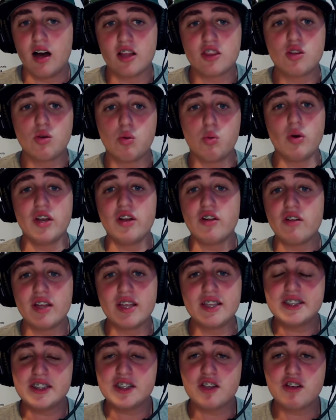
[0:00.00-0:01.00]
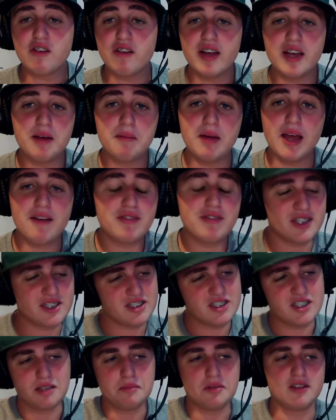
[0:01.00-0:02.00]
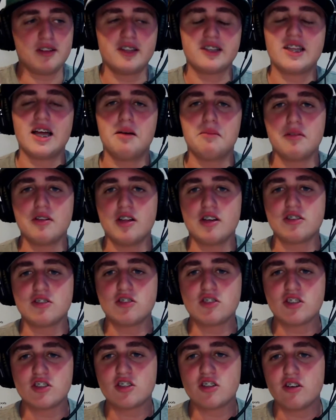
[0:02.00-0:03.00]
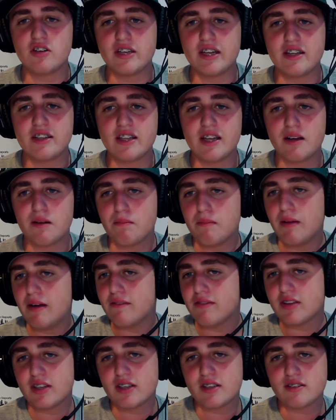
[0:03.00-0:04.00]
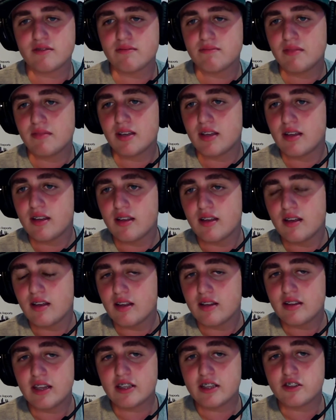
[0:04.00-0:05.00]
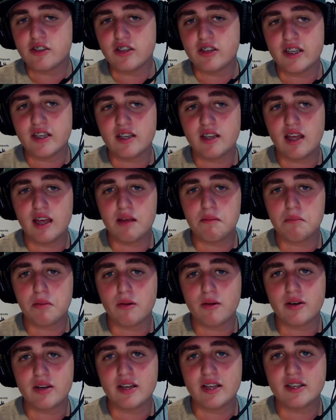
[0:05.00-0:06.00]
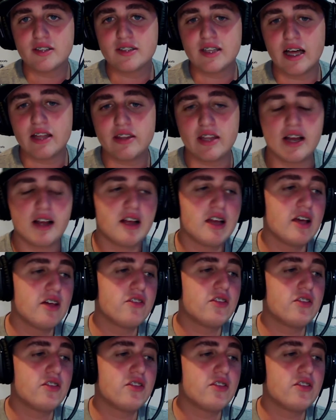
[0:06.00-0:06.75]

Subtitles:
Twitter, Instagram, everything's going to be linked down below, so just go down there. Everything that you need important is down there.